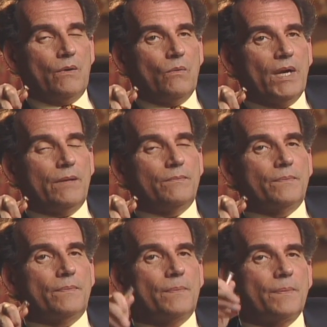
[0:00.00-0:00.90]
Well,
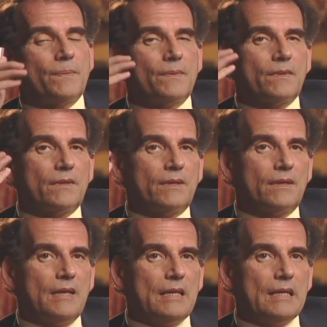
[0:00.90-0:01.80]

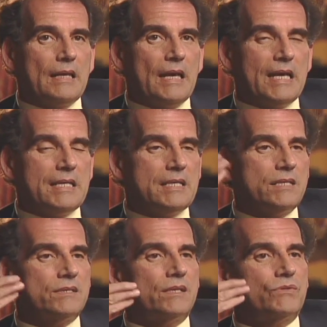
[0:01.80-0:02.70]
in the
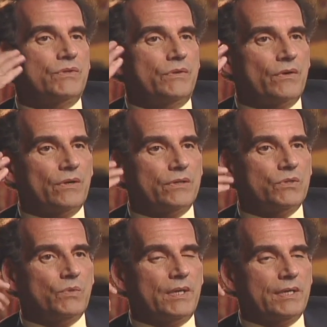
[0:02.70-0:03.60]
19th century, in the early
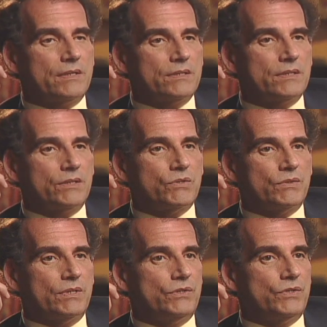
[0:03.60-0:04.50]
20th
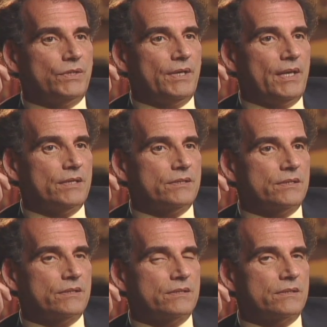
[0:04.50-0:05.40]
century,
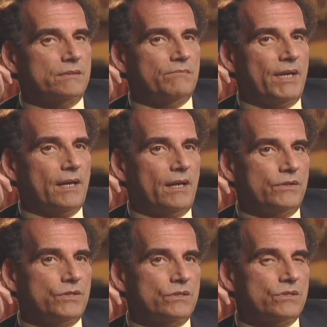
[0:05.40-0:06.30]
geneticists and
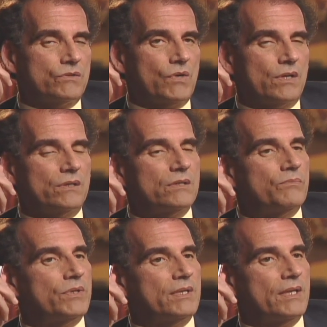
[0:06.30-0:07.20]
biologists struggled to
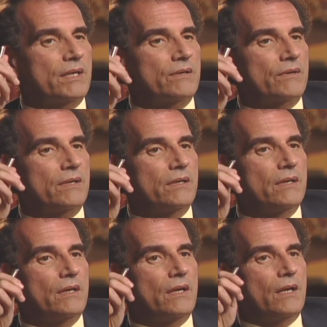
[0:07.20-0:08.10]
put together
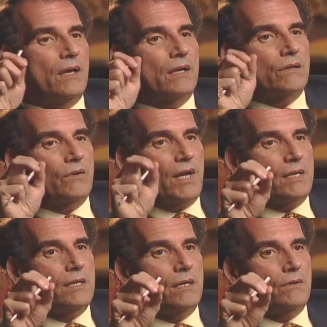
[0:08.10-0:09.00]
a
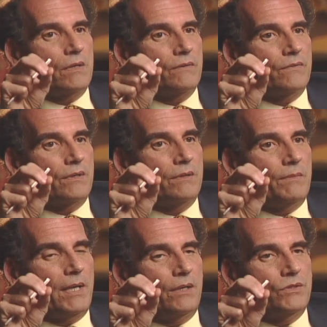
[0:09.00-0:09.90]
criteria for
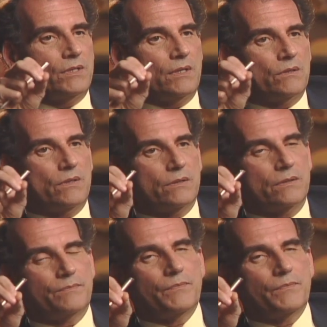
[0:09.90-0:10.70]
homology. They talked